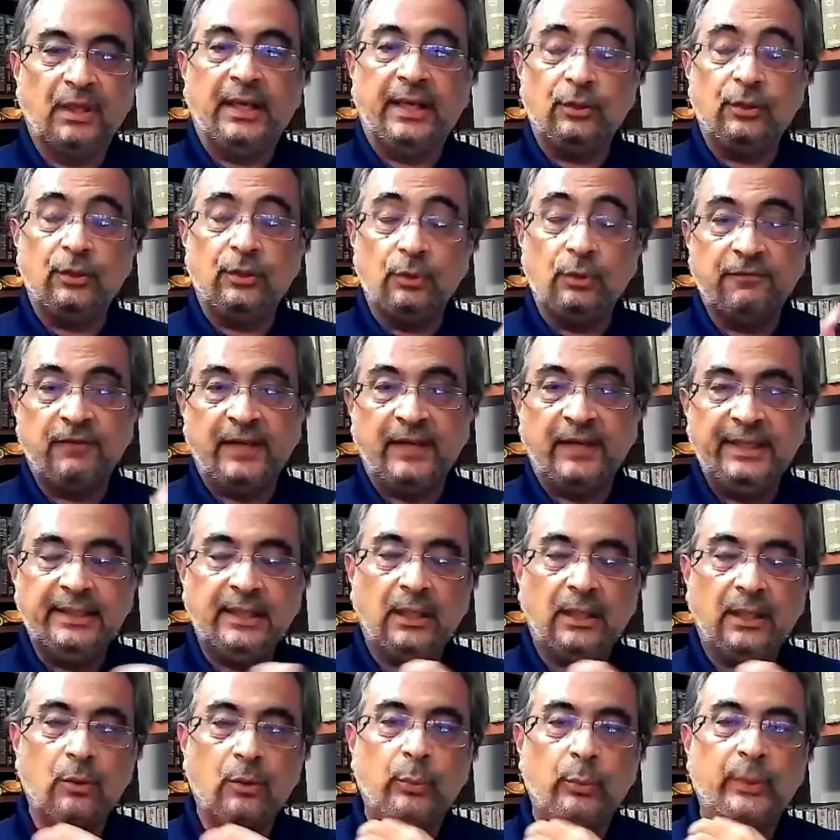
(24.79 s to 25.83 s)
And you'll find
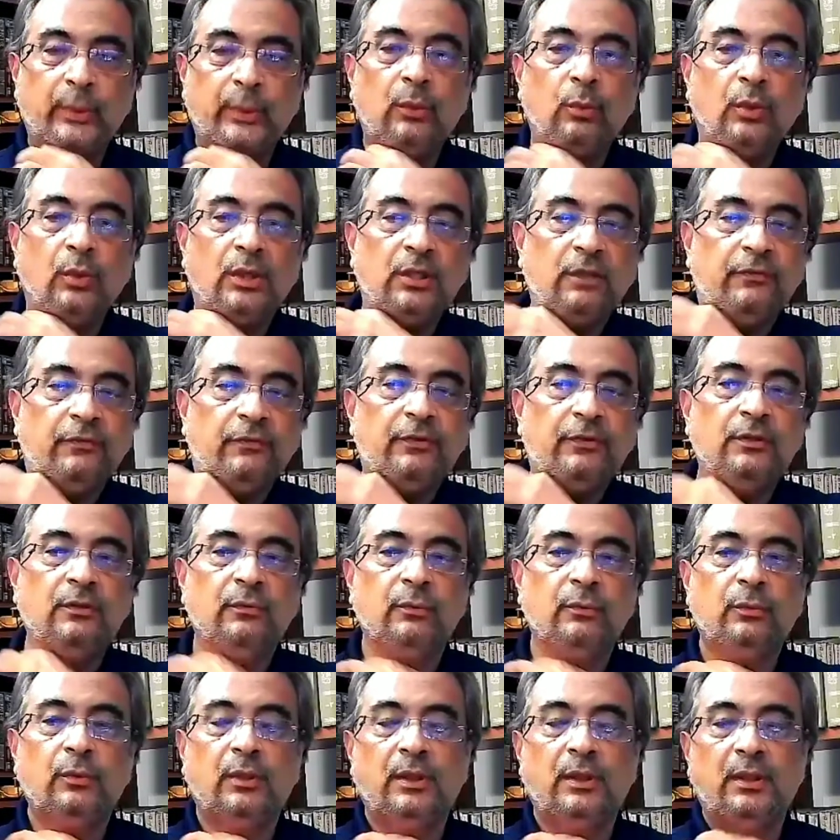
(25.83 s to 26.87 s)
out, well, one of
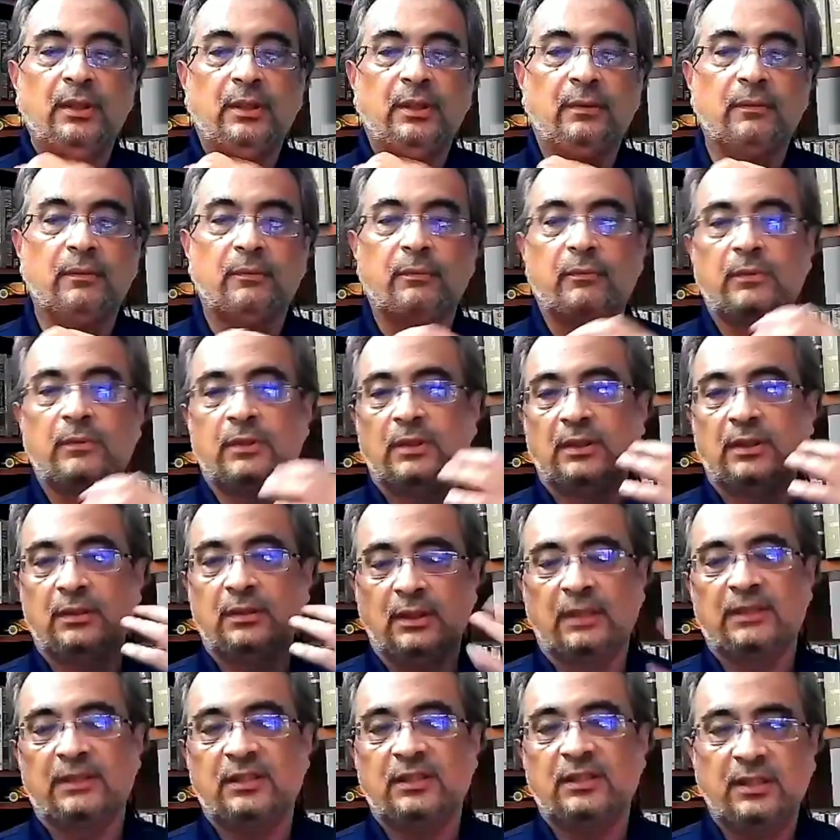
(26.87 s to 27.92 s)

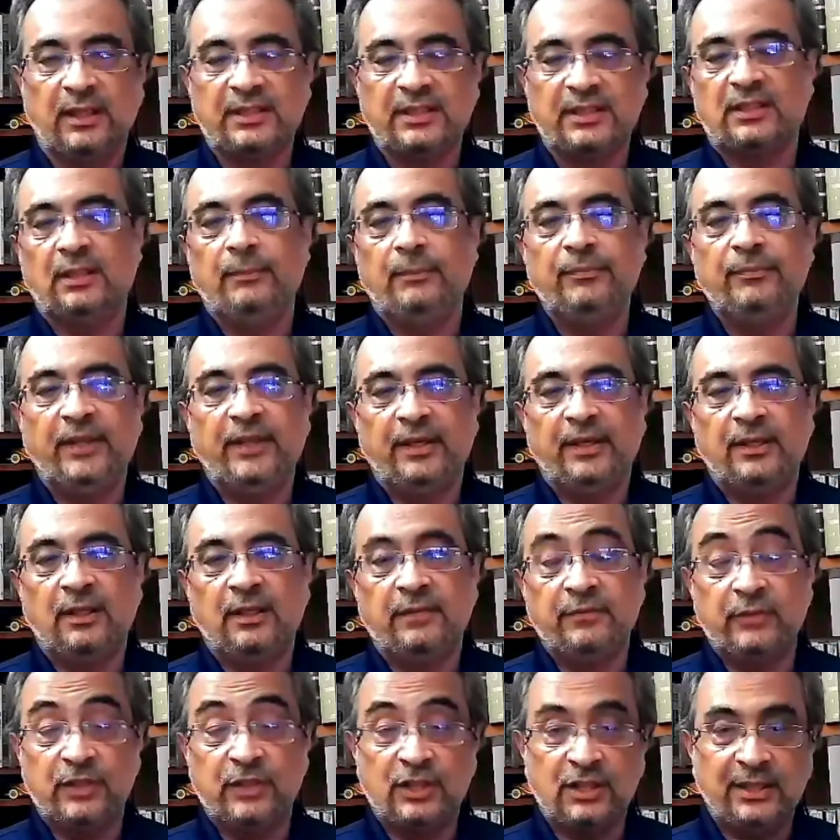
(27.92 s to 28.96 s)
there are some
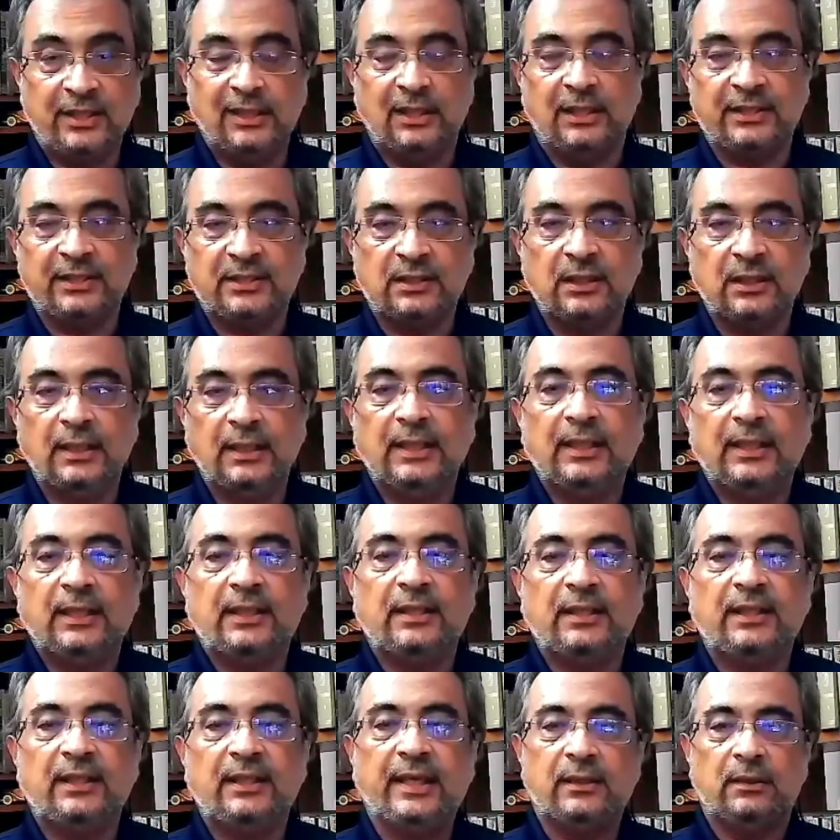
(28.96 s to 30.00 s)
narratives which tell us
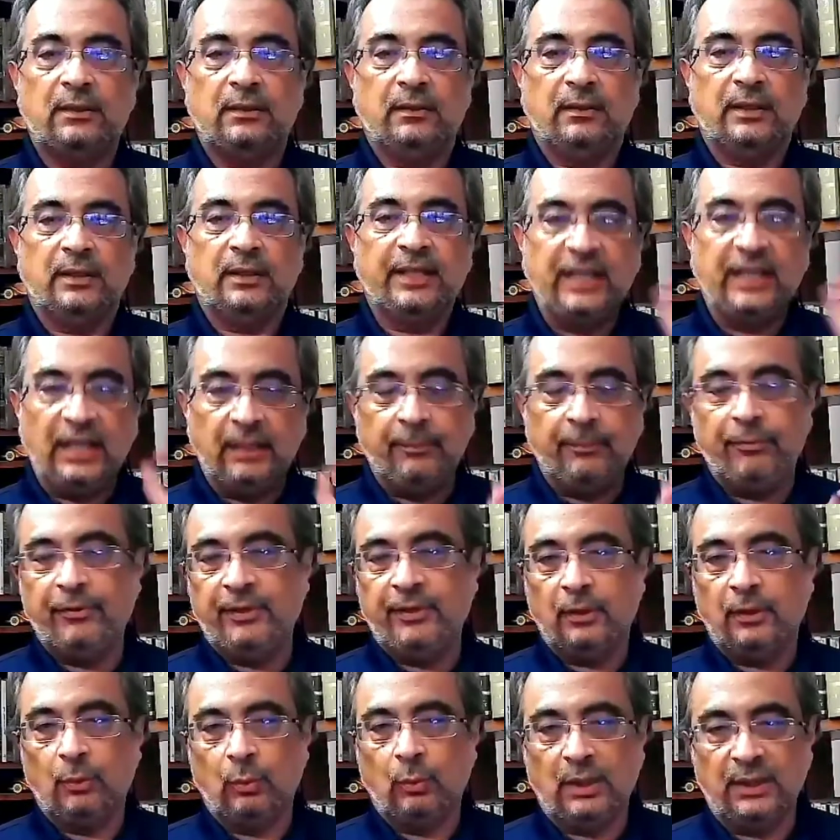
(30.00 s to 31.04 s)
that
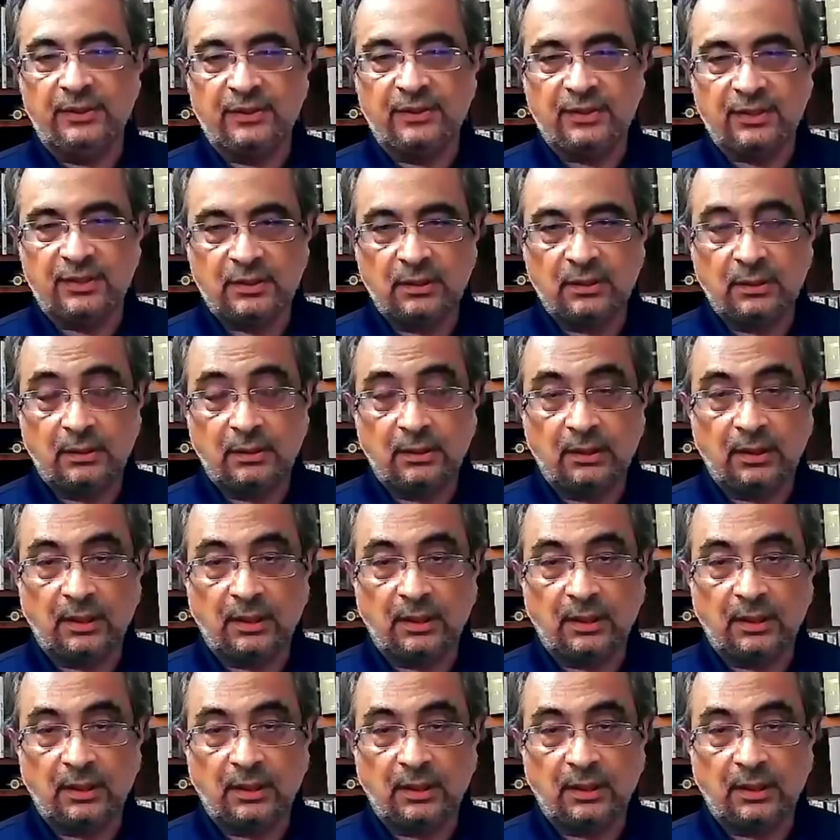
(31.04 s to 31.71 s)
Gabriel once